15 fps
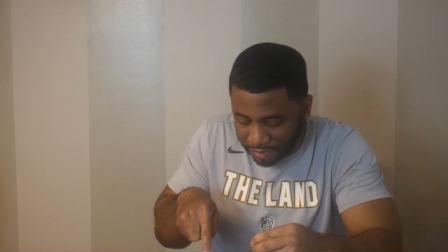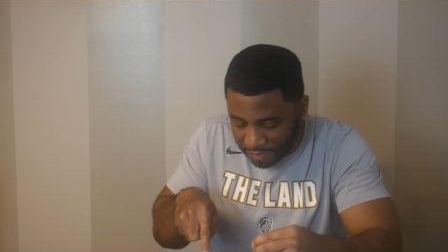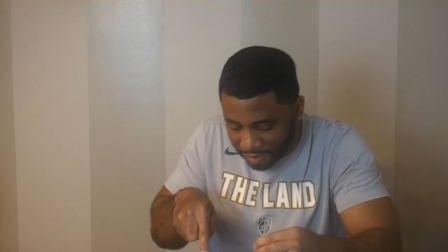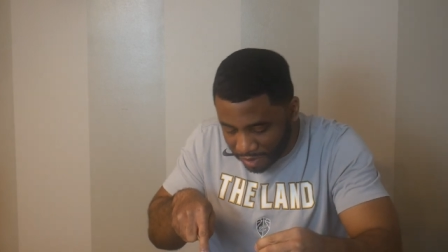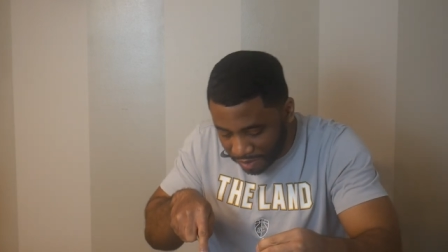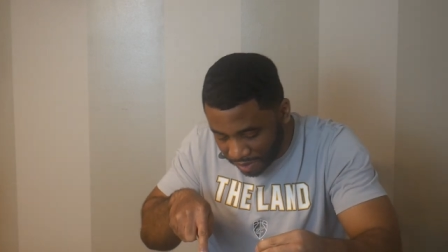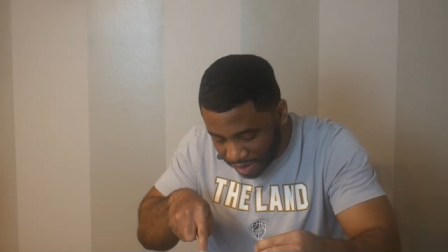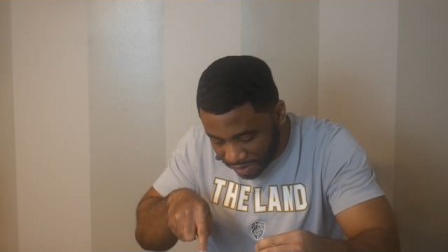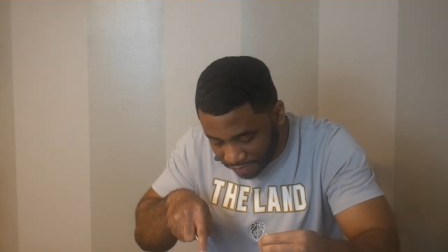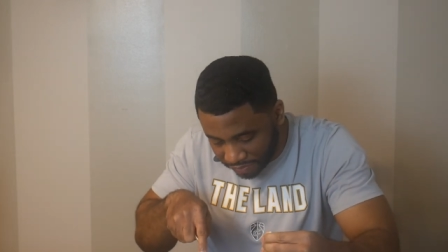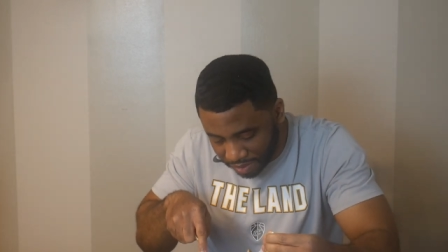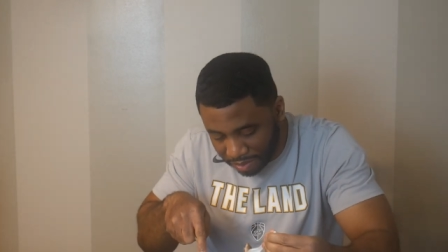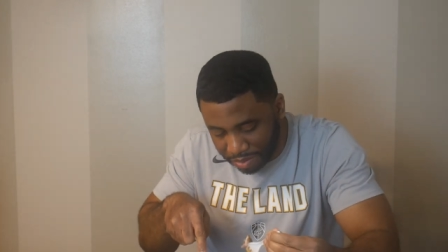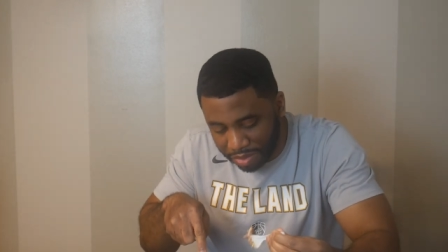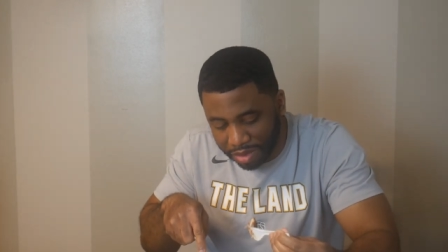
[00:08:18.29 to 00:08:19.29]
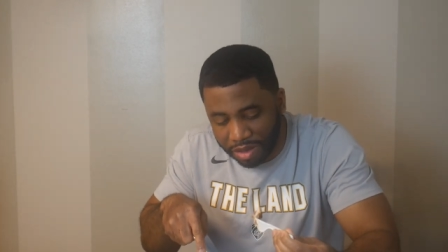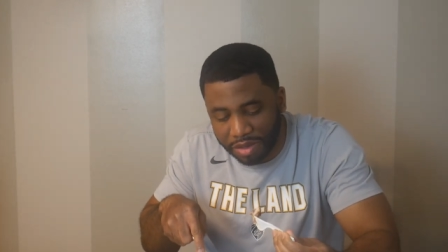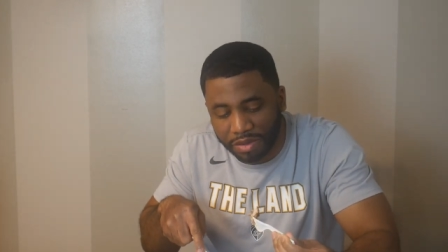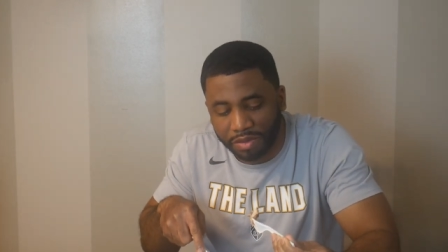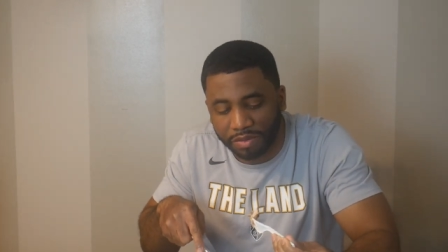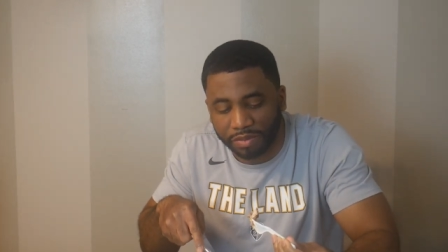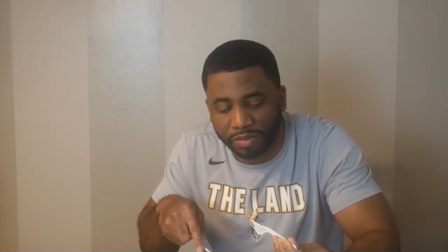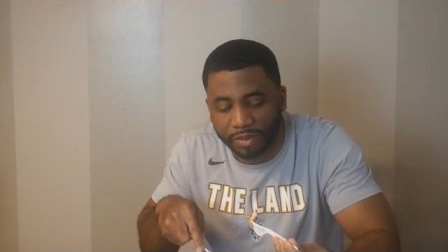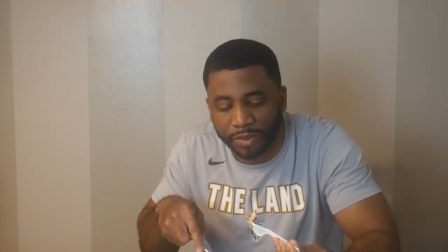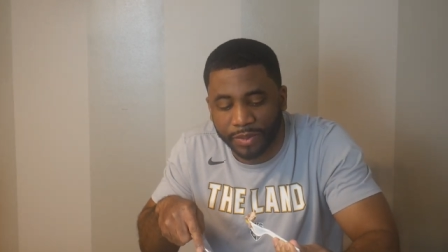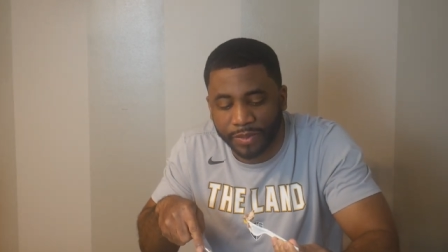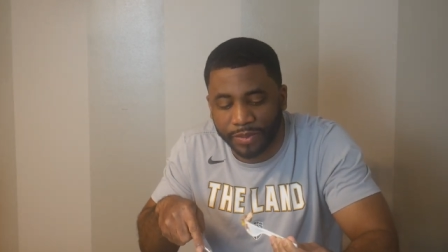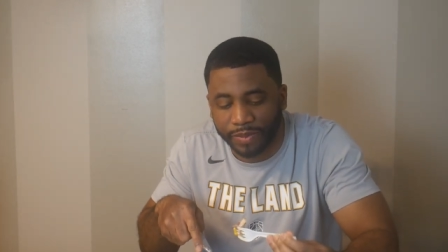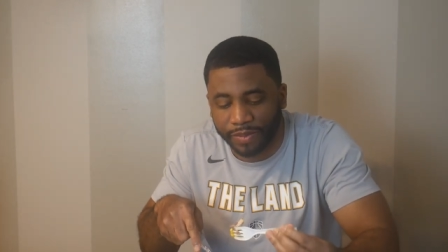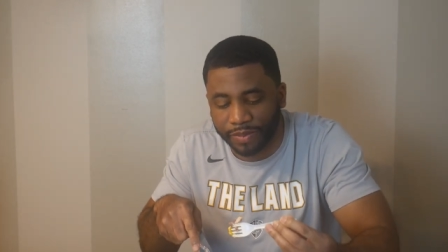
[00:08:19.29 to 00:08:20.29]
Fall off the bone.
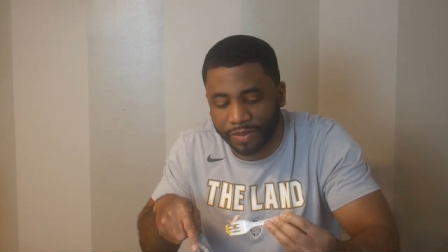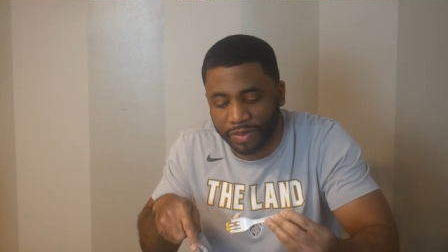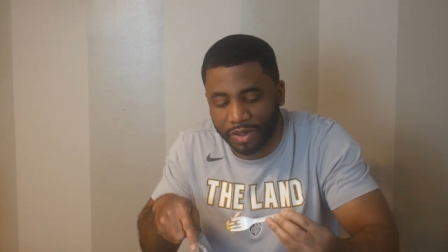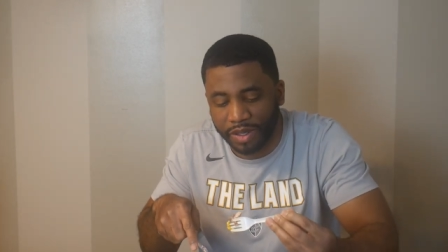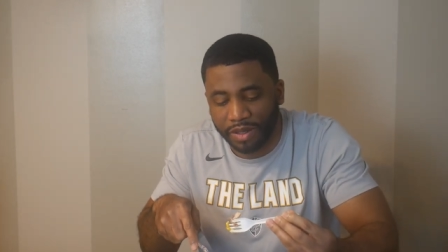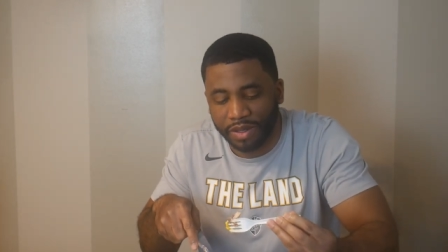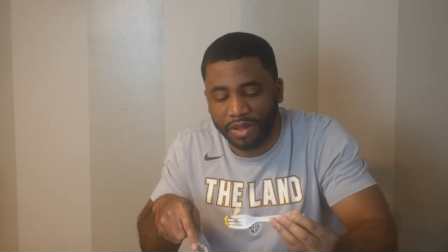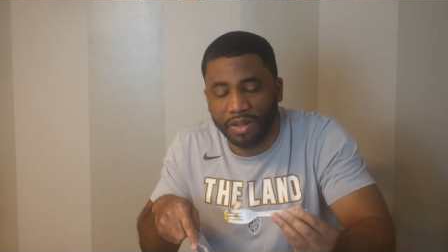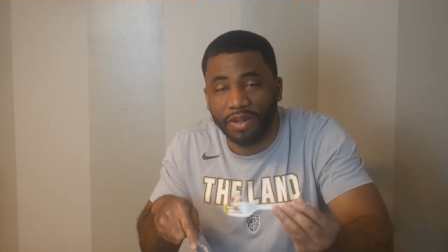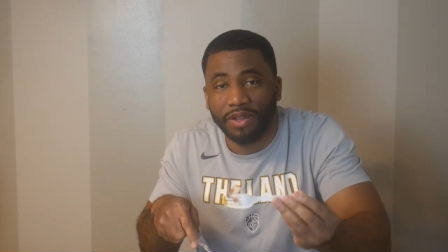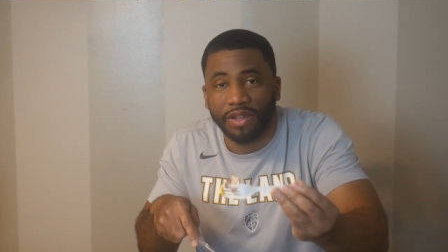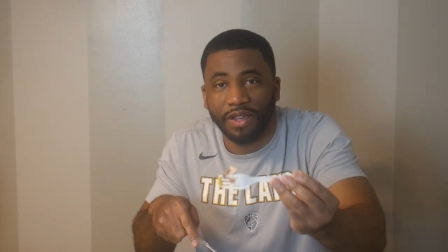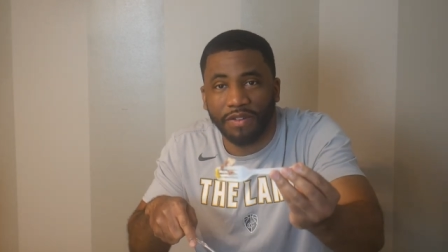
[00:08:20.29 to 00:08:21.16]
Mm.